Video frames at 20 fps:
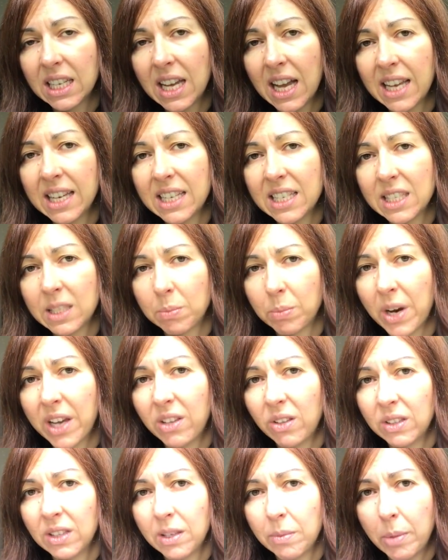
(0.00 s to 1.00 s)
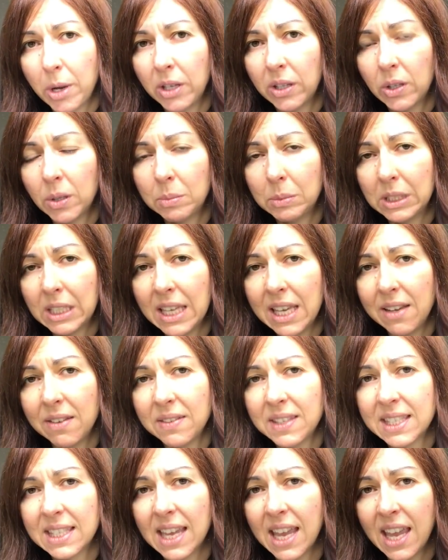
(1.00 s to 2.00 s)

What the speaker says: kind of spread on the bottom leaves,